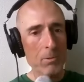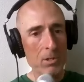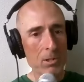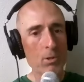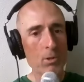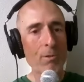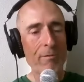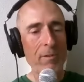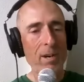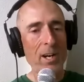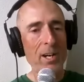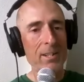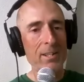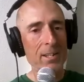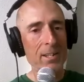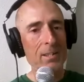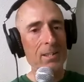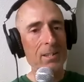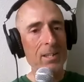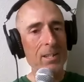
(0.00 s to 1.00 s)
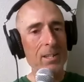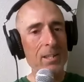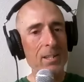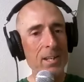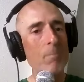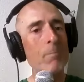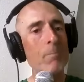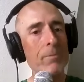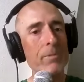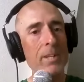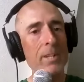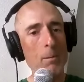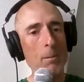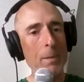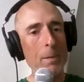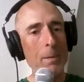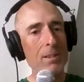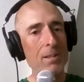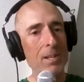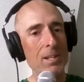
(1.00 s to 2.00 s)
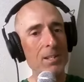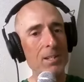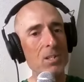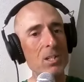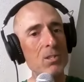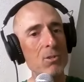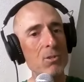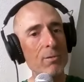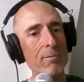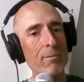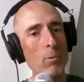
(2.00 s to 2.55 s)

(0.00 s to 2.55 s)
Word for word: and you'll find that that'll that'll make things easier